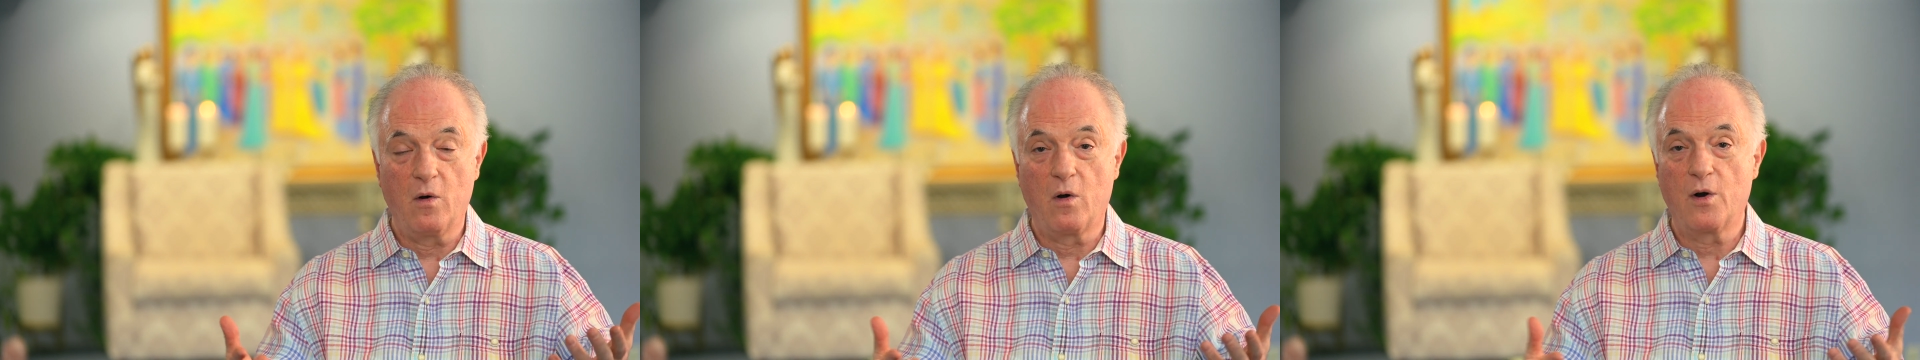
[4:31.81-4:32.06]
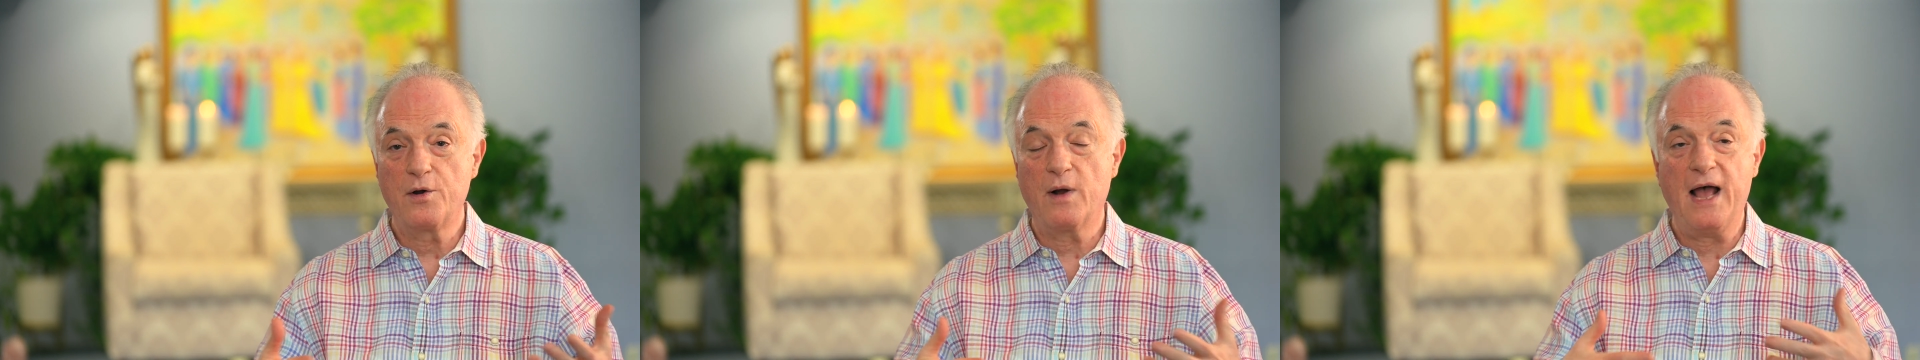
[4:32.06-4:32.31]

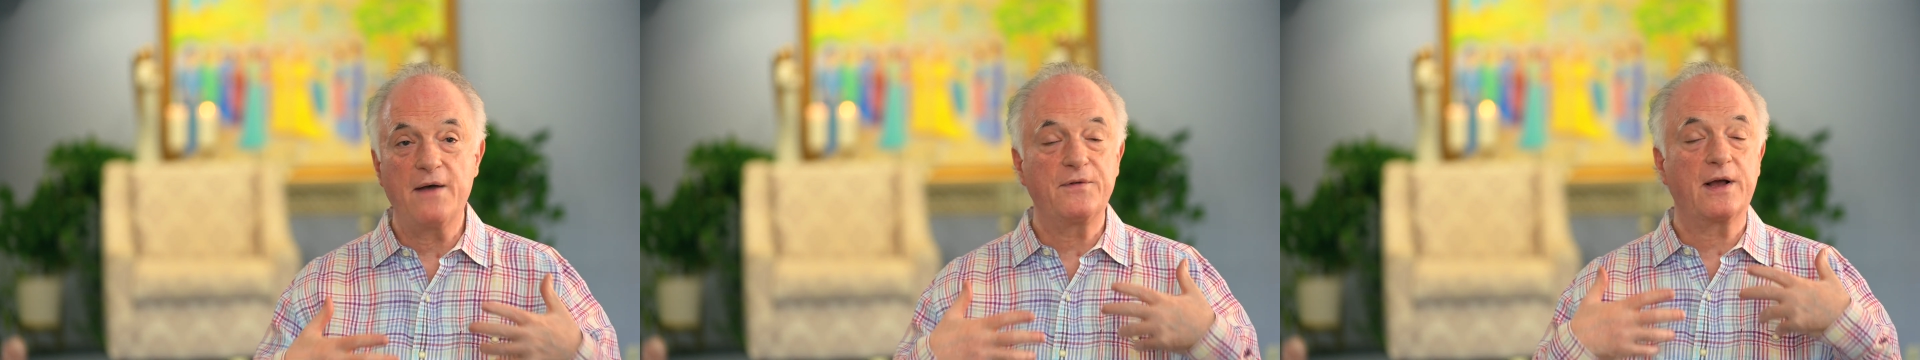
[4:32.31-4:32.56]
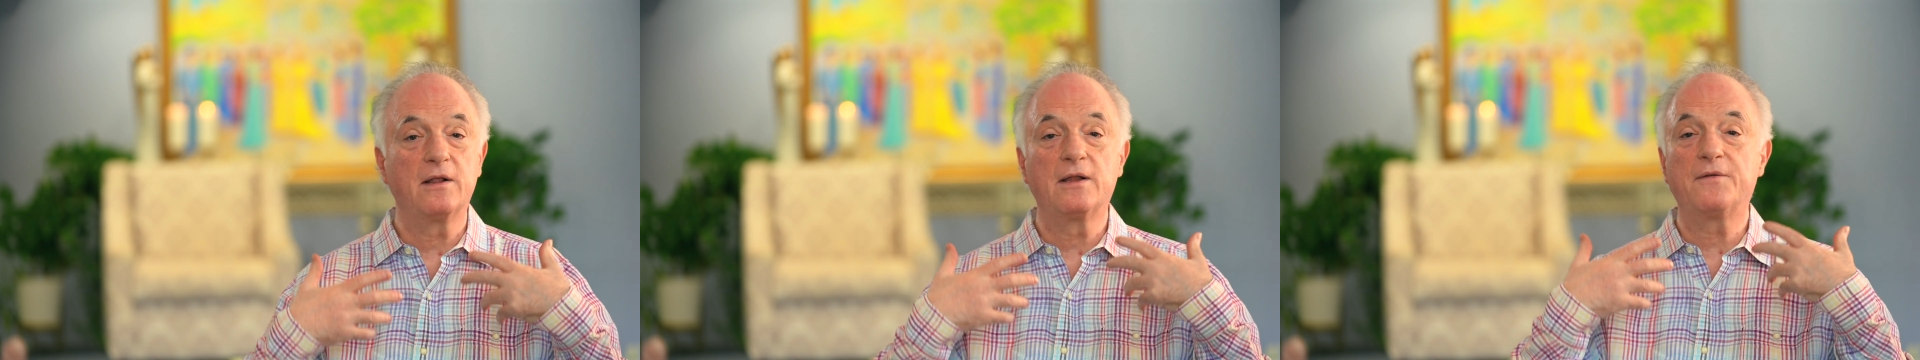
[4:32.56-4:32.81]
or you're
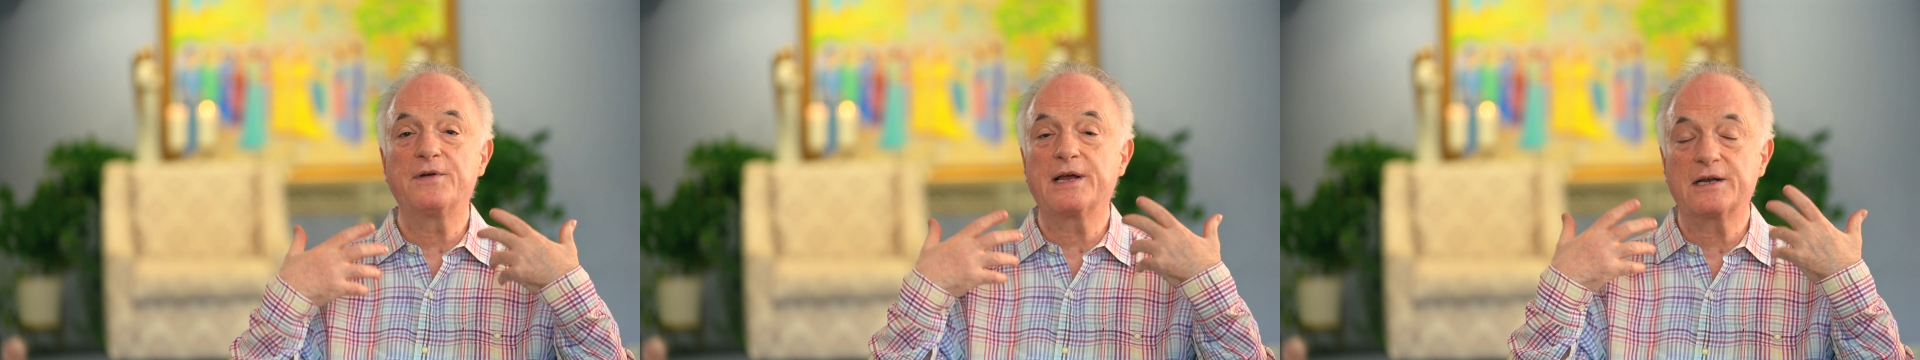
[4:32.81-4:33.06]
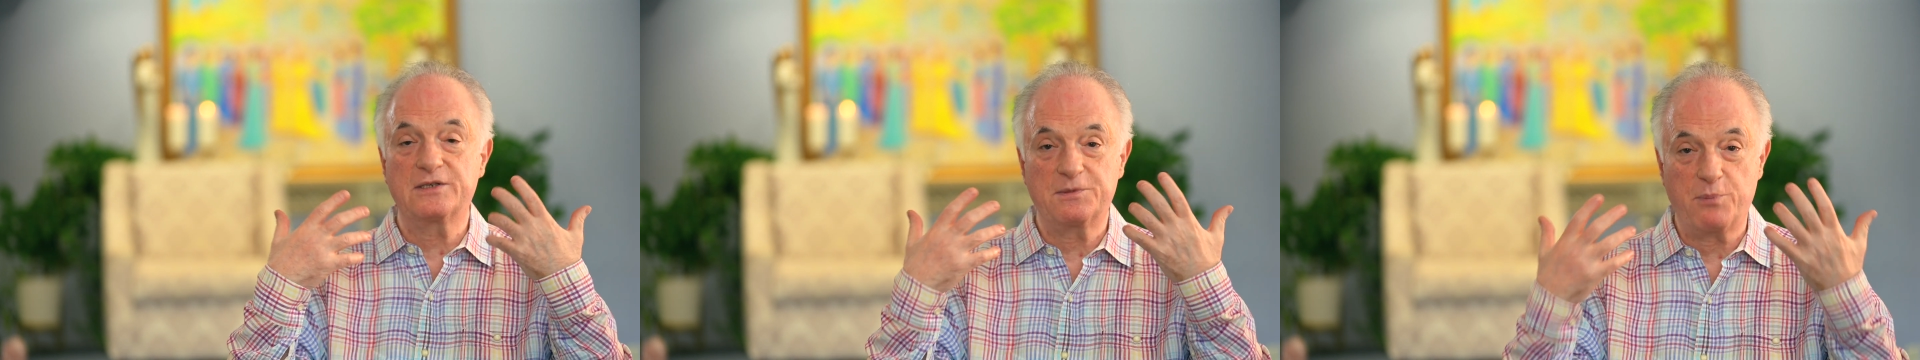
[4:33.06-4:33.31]
having a loving
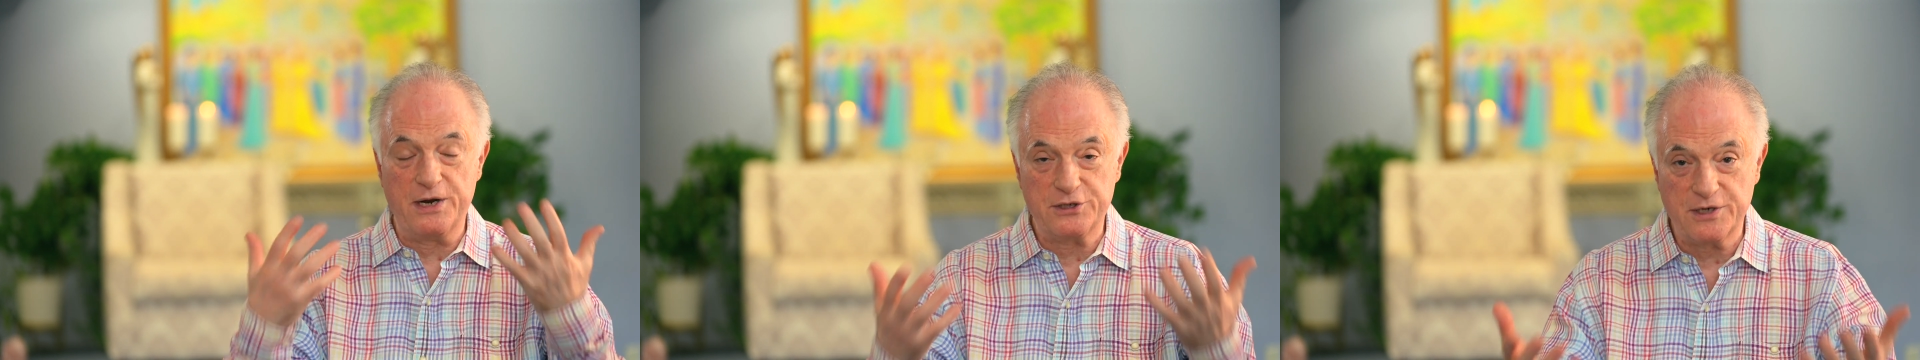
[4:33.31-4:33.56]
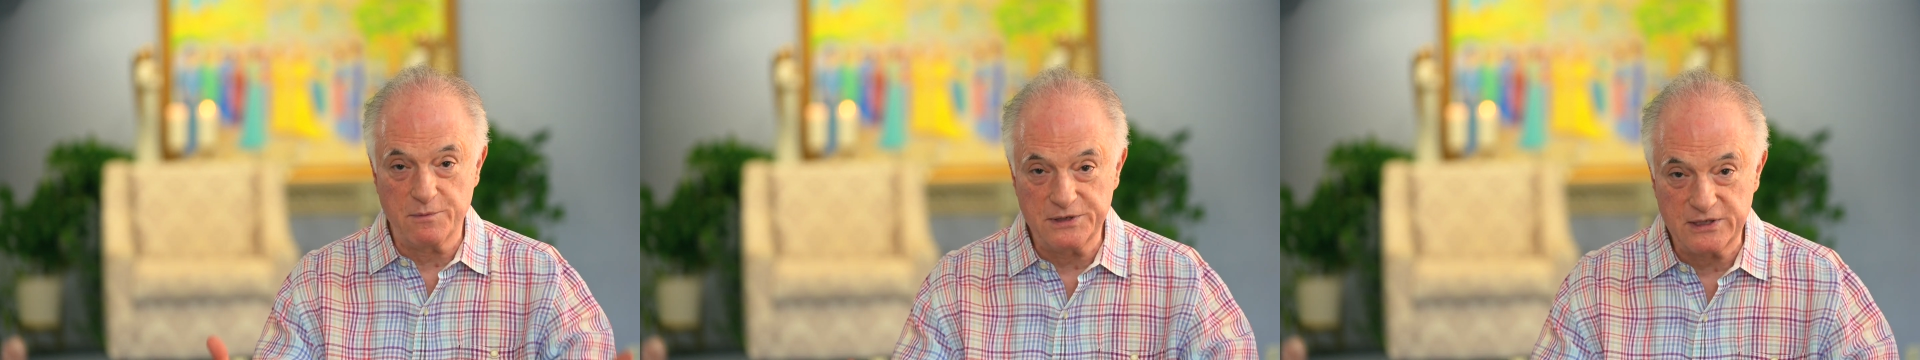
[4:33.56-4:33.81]

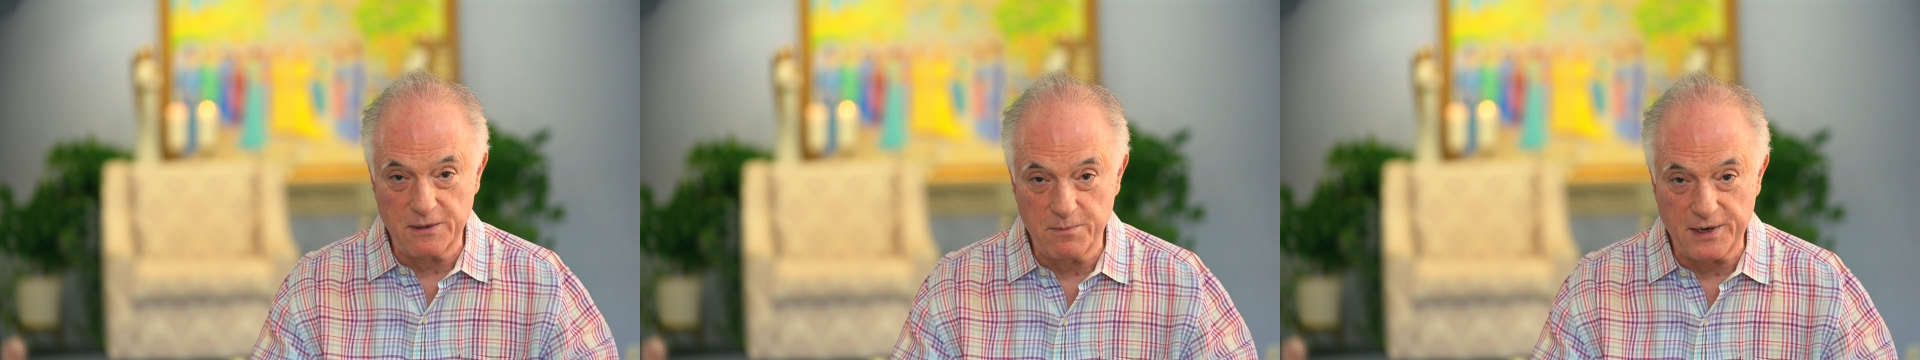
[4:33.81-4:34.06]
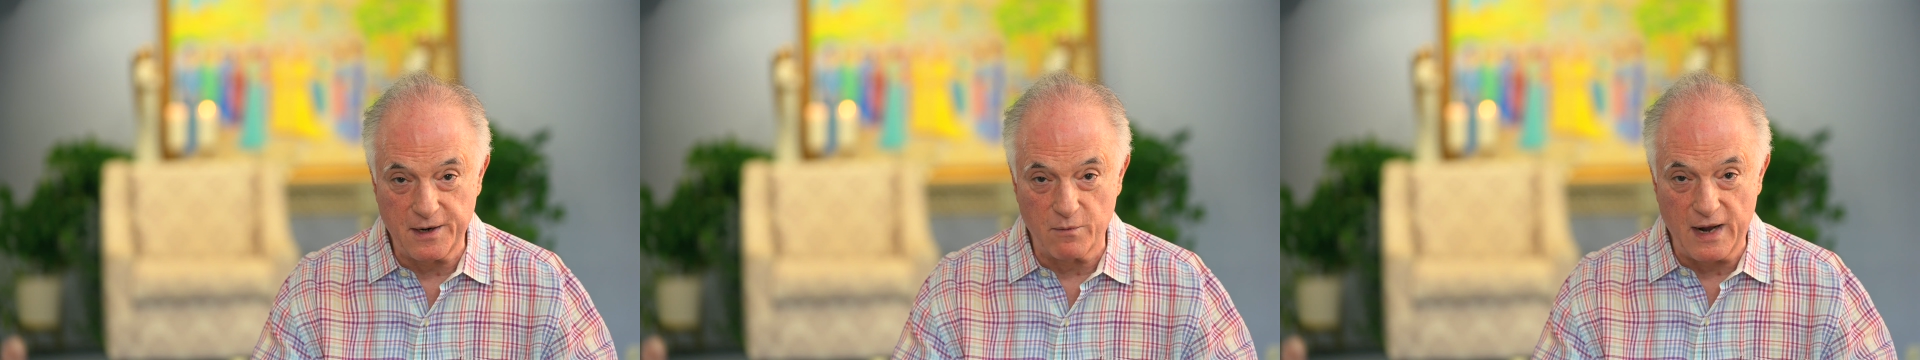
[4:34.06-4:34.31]
expression with
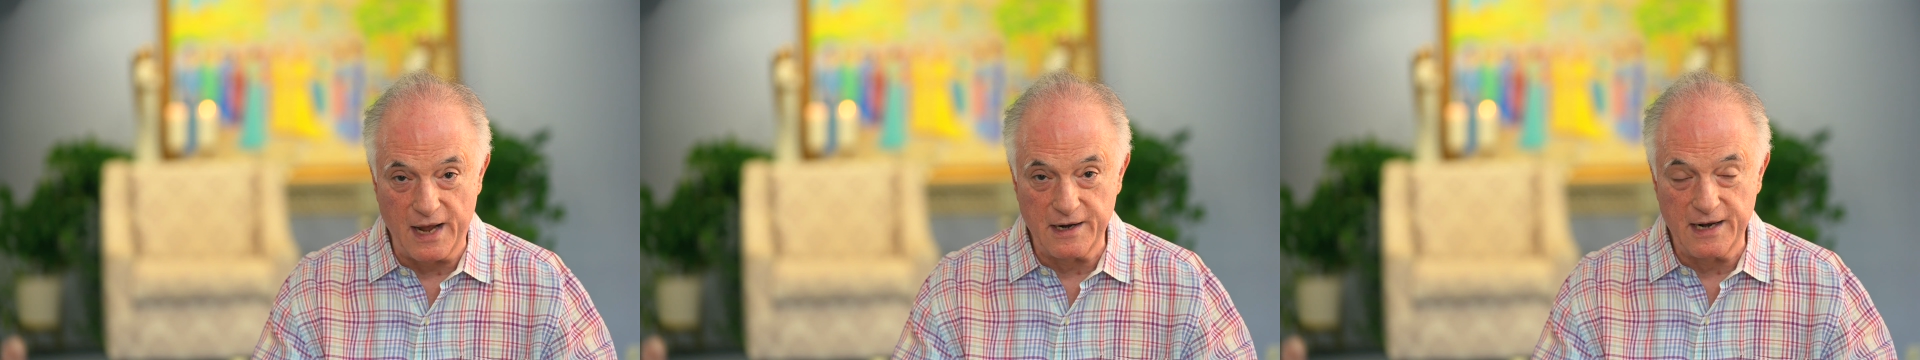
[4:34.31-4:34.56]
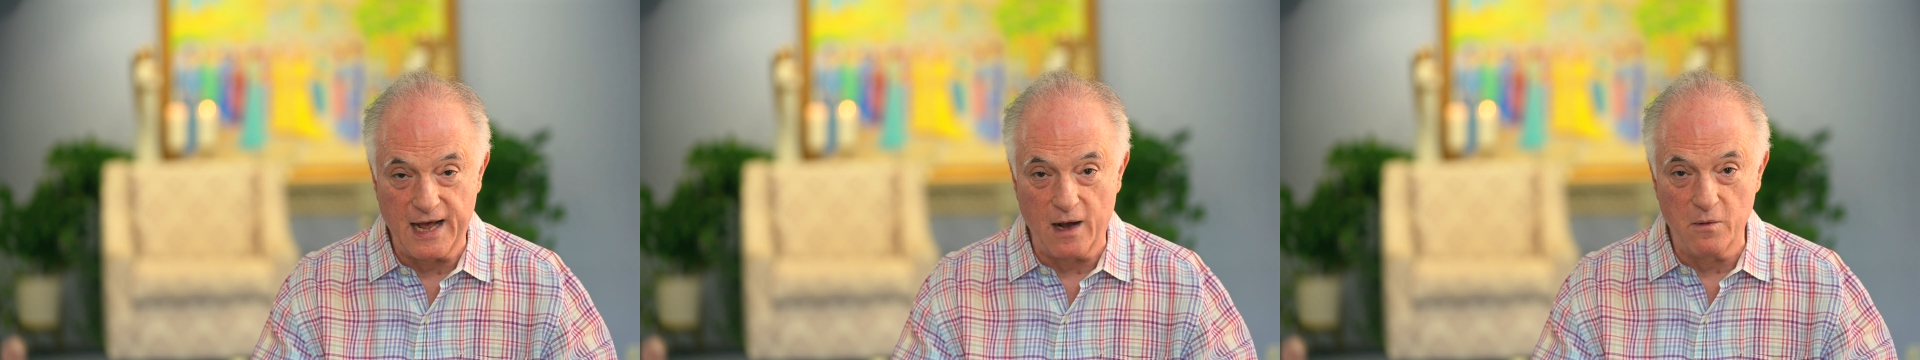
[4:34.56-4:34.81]
somebody right
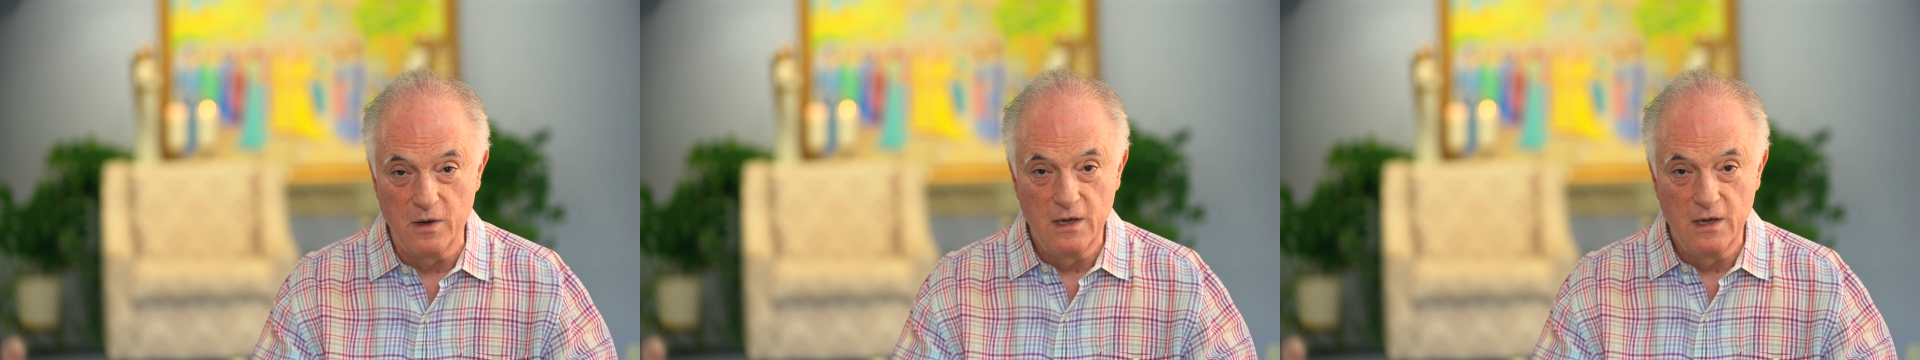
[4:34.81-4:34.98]
now,